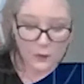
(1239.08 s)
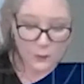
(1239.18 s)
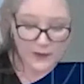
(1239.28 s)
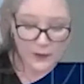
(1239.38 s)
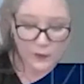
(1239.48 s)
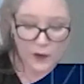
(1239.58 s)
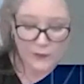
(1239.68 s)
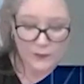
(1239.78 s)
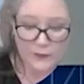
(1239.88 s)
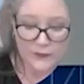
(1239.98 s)
way
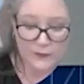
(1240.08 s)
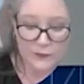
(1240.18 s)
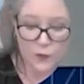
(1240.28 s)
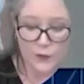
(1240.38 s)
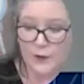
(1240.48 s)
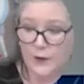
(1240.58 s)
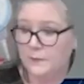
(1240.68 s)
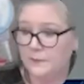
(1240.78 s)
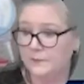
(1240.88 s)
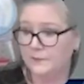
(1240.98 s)
across to this corner.
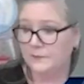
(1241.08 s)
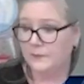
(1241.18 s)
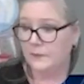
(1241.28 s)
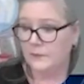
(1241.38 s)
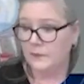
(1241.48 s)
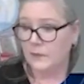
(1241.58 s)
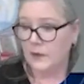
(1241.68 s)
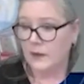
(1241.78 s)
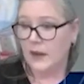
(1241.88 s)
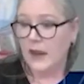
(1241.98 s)

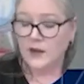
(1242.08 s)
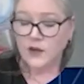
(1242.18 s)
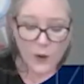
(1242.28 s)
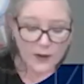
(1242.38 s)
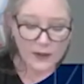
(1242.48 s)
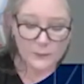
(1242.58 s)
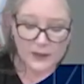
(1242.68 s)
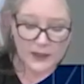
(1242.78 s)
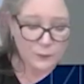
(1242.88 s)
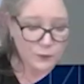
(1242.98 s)
And you wanna
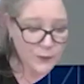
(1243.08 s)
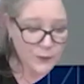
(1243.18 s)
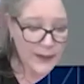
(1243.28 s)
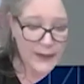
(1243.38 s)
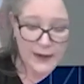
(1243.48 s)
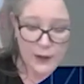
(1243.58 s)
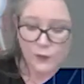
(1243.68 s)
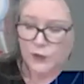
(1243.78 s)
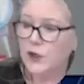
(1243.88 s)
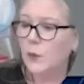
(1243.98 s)
be pretty
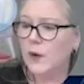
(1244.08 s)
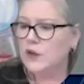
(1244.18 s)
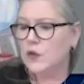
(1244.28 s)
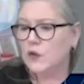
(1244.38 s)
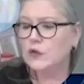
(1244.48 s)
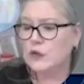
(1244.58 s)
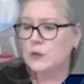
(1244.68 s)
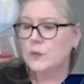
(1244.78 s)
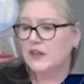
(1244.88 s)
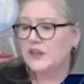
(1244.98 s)
careful. You don't wanna use too
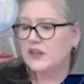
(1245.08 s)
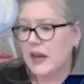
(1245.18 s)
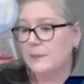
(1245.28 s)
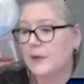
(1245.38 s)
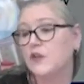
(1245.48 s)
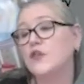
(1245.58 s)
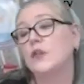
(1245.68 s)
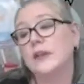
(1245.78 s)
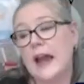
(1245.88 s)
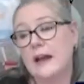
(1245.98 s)
much tape because you
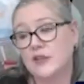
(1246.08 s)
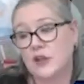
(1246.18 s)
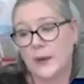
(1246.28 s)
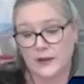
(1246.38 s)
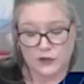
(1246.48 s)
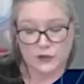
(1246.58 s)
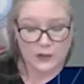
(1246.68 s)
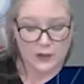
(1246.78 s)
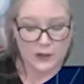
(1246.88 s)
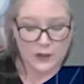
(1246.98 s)
only have so much.
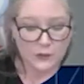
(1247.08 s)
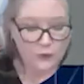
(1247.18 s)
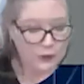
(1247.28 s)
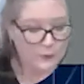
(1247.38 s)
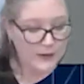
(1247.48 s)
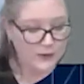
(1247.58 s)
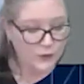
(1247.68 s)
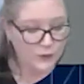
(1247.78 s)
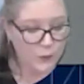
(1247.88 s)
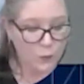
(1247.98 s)
So you're gonna measure
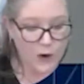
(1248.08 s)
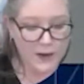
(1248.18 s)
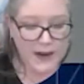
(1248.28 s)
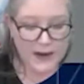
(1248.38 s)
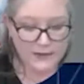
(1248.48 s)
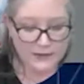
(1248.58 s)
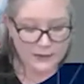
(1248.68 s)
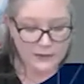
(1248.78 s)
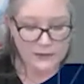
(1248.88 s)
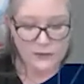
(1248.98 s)
from one end.
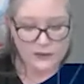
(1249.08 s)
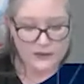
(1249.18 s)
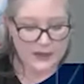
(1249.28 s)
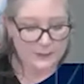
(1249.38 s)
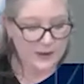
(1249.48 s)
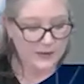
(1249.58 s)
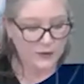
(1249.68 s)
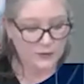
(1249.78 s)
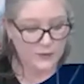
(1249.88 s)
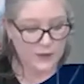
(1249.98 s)
You can see I'm
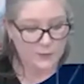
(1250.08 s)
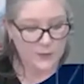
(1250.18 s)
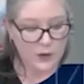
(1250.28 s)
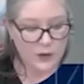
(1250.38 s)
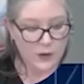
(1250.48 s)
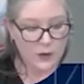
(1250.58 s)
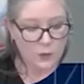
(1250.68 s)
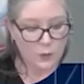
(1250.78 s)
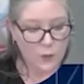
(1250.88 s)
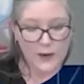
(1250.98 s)
measuring from
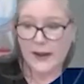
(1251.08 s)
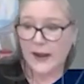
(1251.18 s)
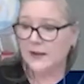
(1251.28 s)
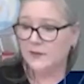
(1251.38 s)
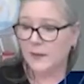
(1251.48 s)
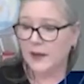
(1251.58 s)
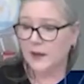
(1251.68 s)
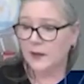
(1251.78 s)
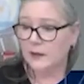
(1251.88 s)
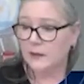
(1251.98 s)
one end of
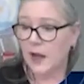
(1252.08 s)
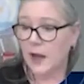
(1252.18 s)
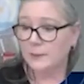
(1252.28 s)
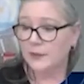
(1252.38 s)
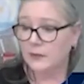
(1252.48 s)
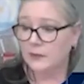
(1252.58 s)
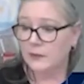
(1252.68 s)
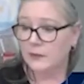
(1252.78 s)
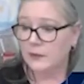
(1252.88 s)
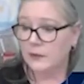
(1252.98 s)
my top
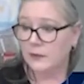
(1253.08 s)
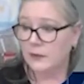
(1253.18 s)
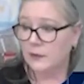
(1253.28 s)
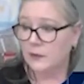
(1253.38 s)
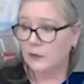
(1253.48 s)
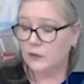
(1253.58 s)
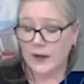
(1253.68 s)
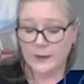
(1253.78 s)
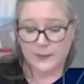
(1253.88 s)
stripe